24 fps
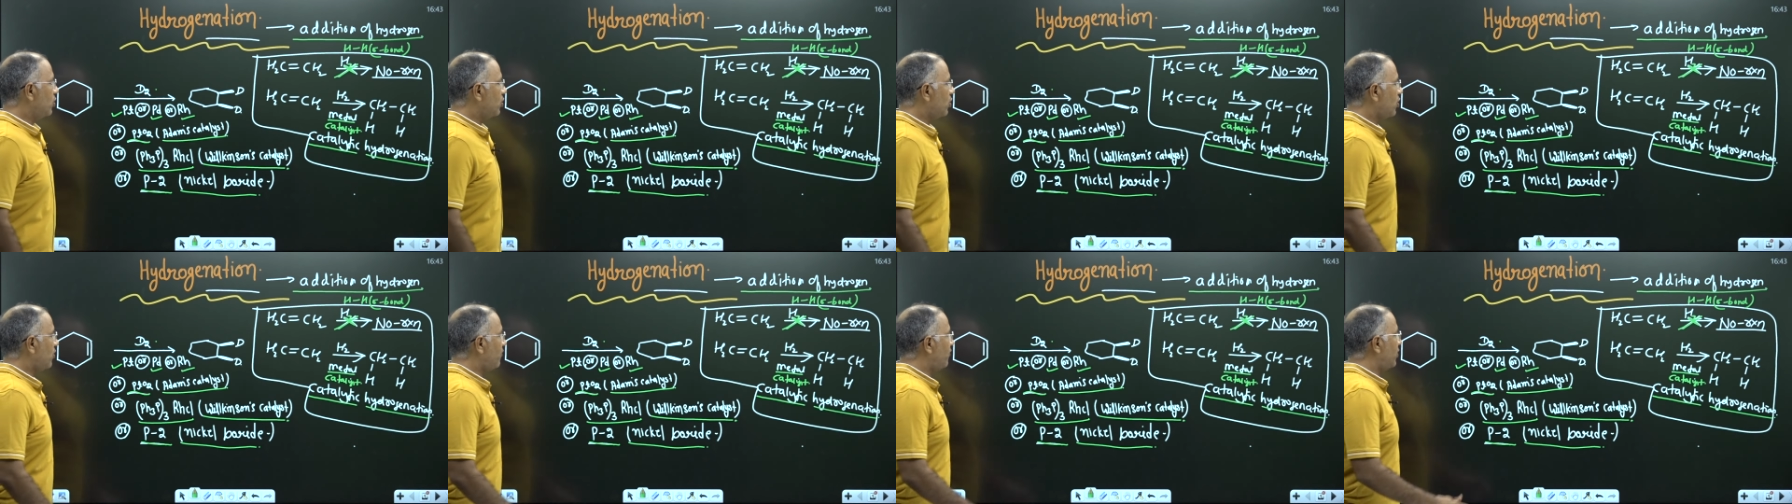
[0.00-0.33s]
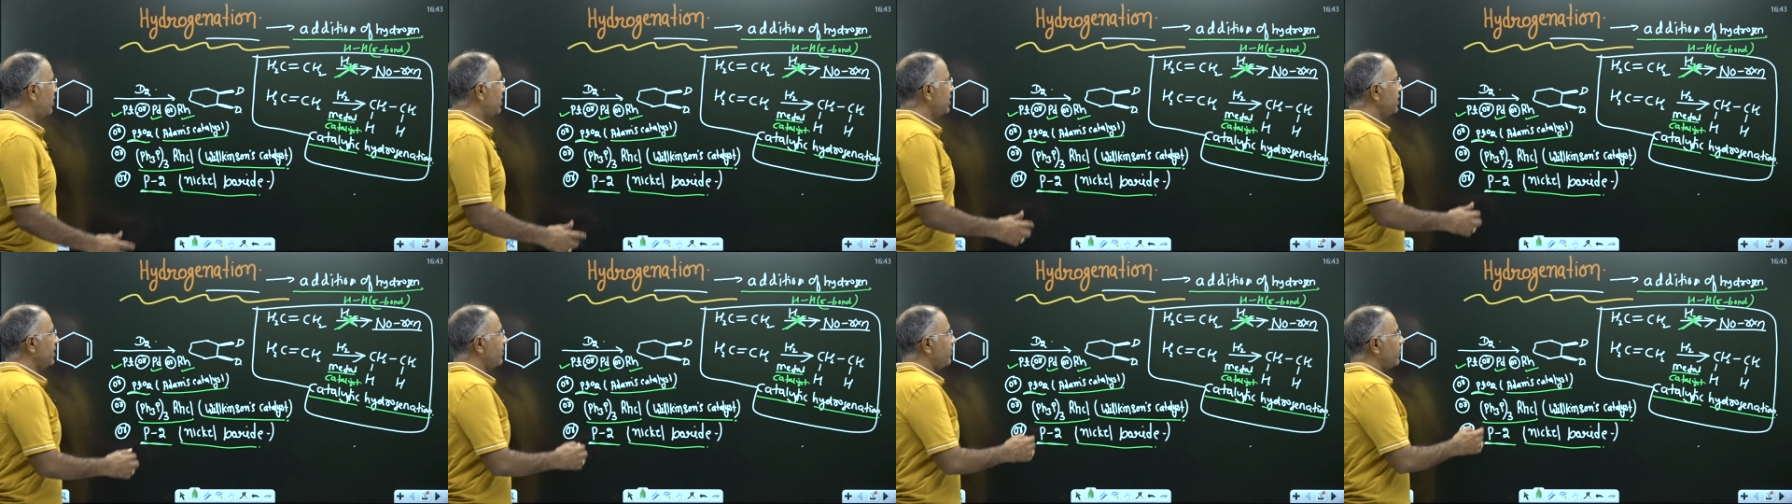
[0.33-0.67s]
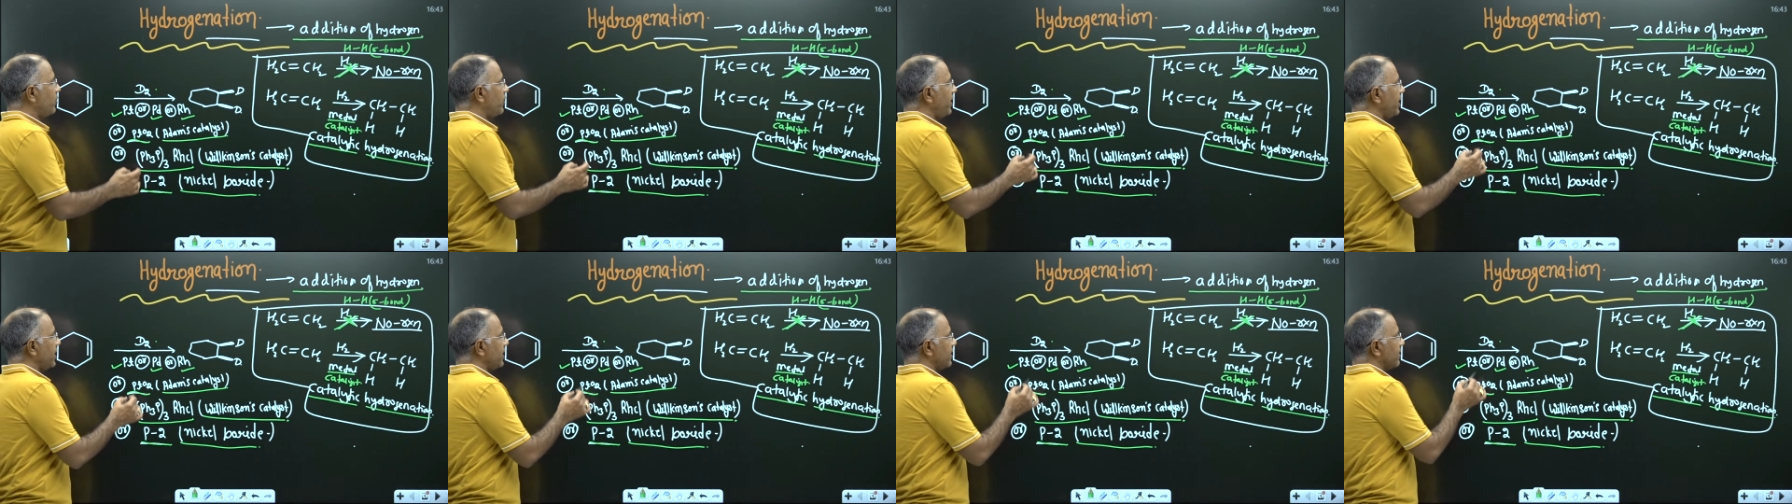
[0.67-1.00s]
Now, what is the
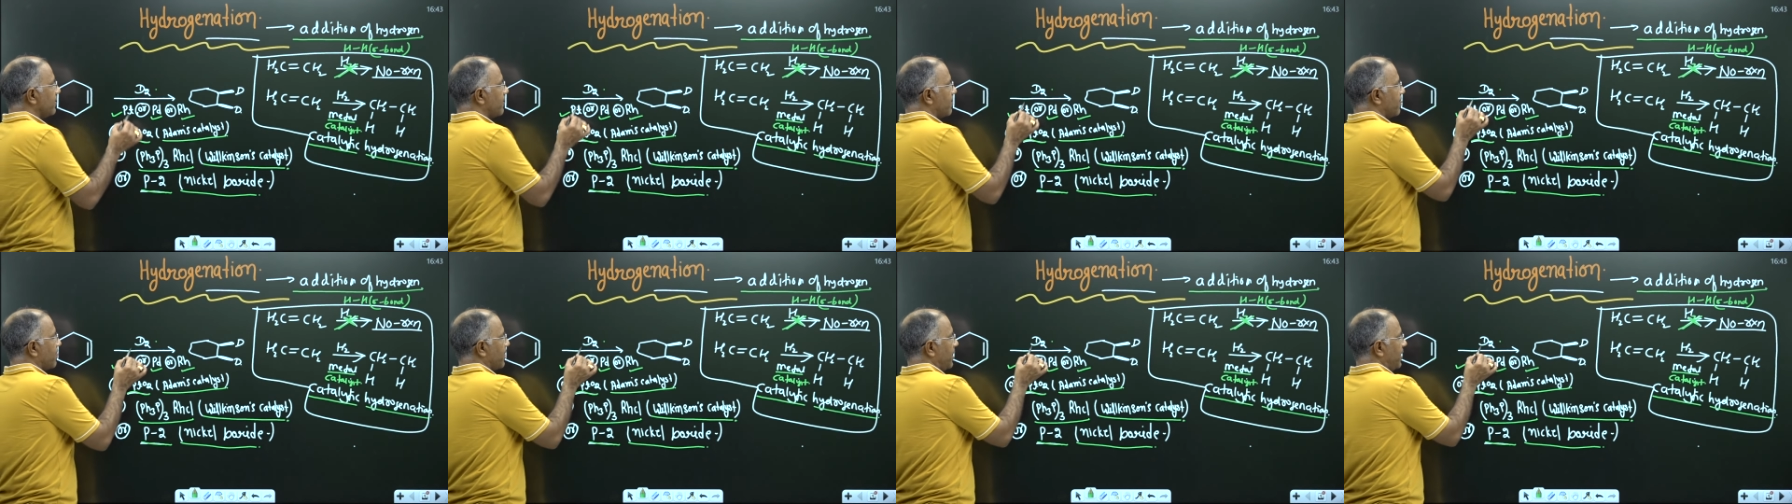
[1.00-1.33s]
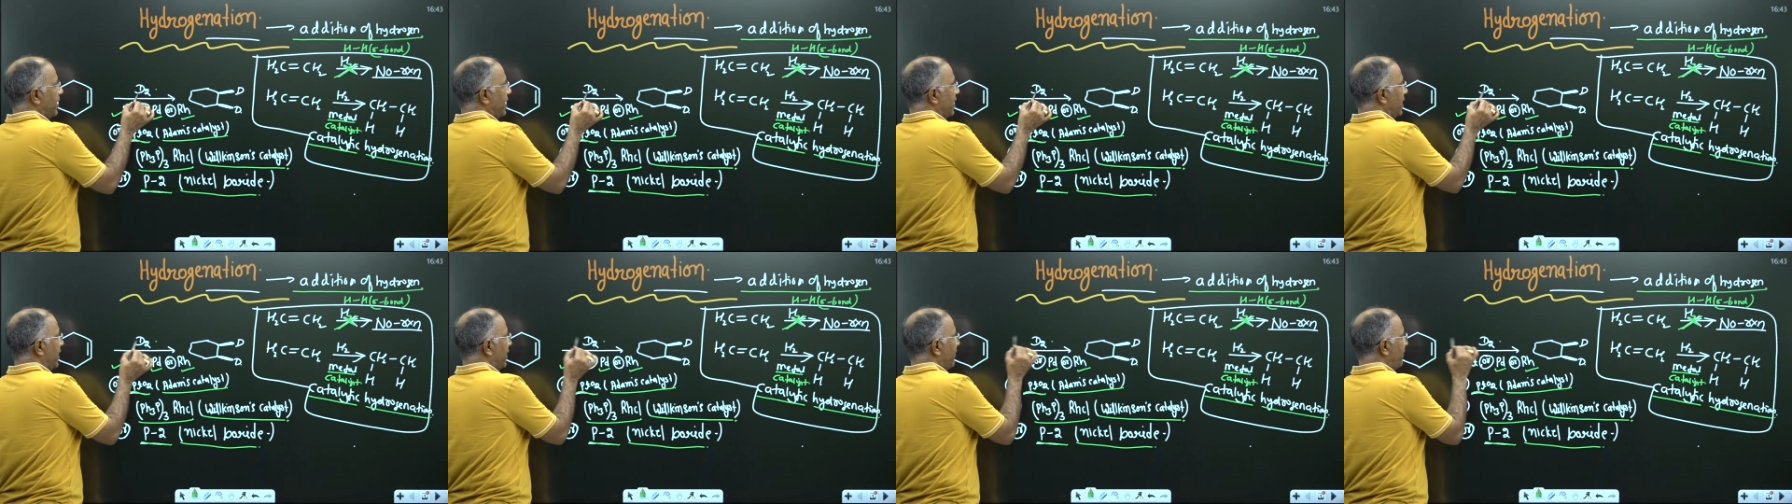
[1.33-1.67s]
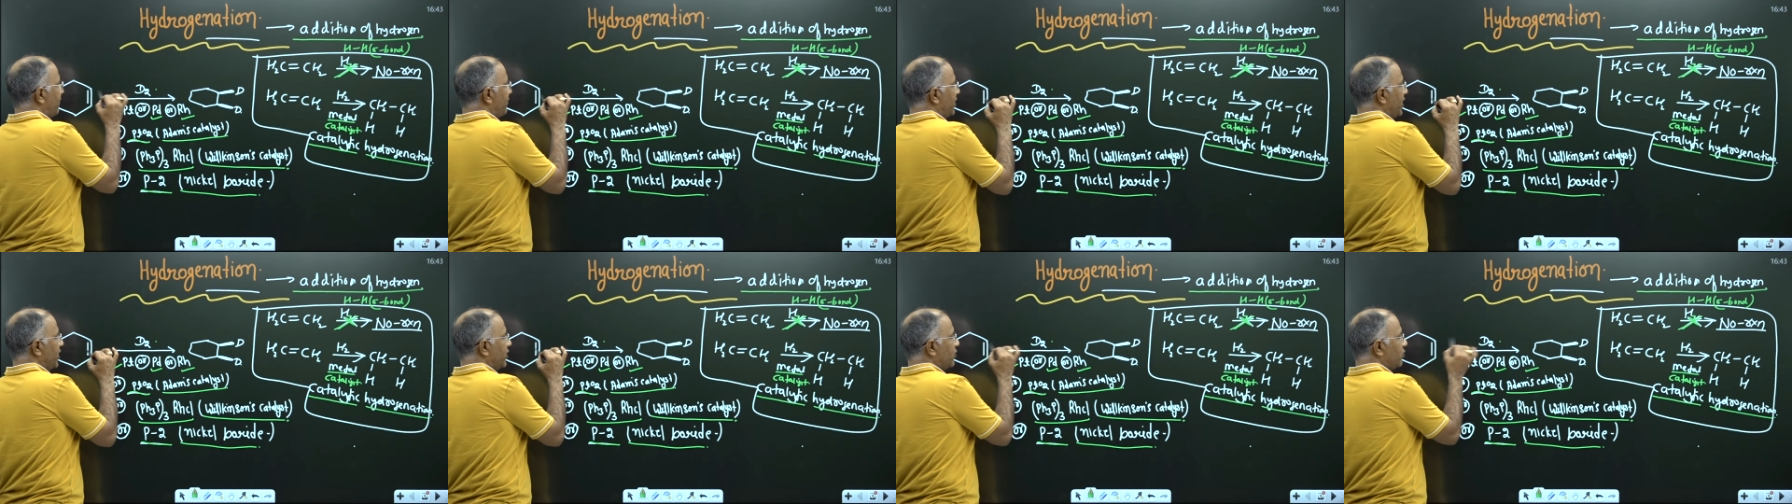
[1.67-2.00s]
product? If
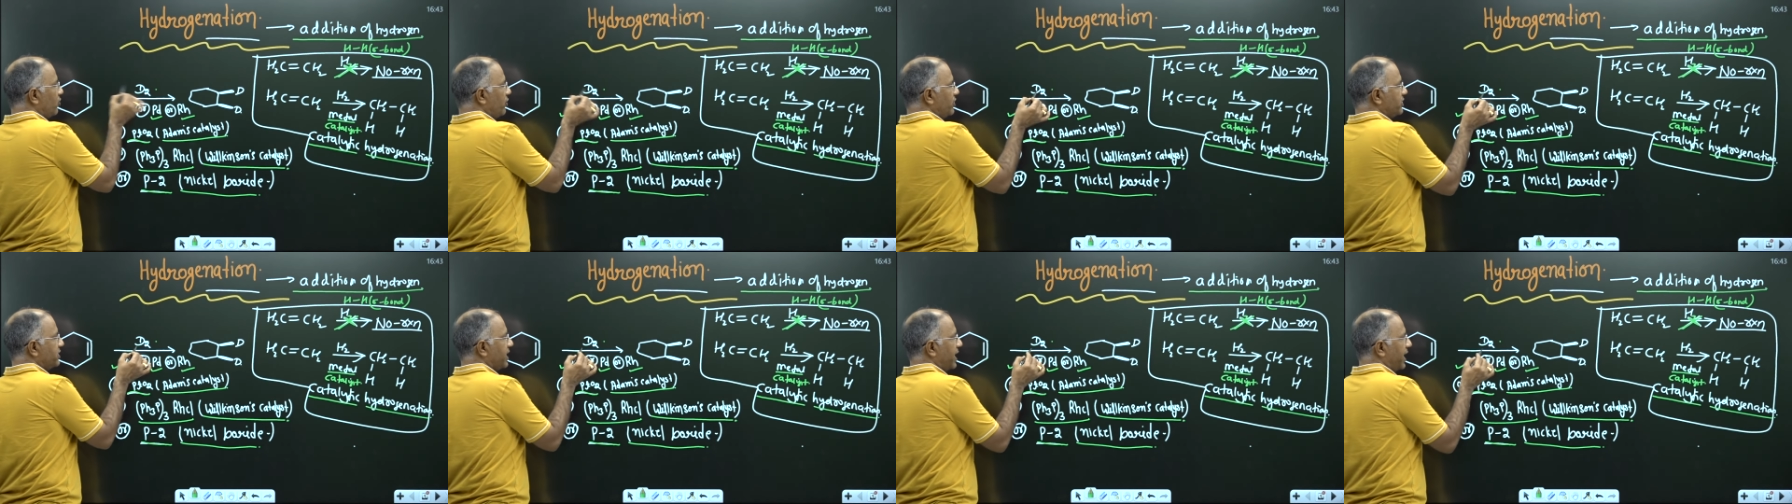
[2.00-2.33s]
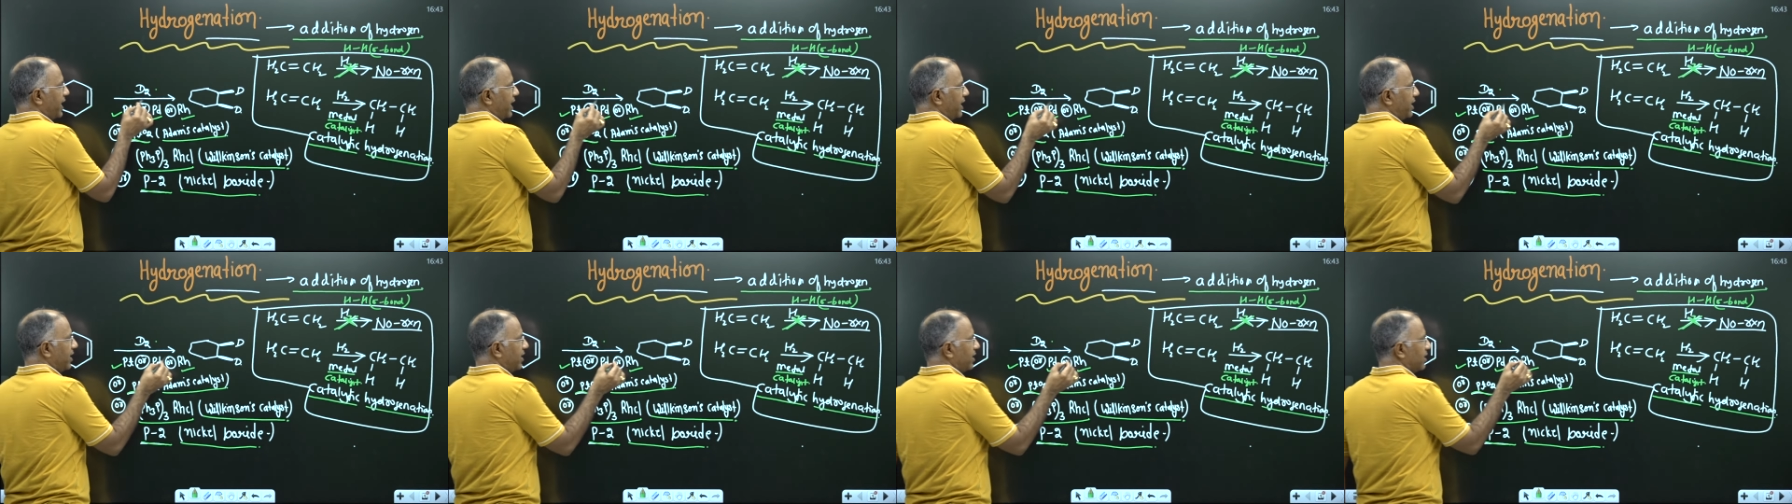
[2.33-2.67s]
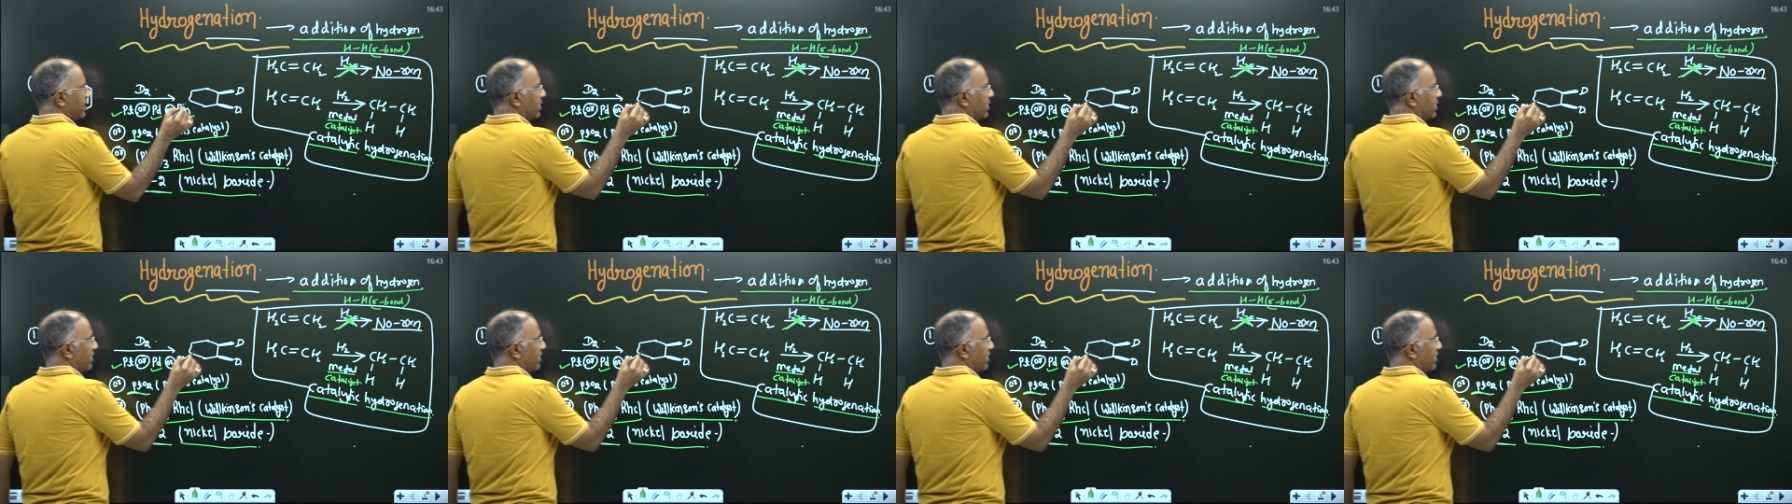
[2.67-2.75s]
D2 is add,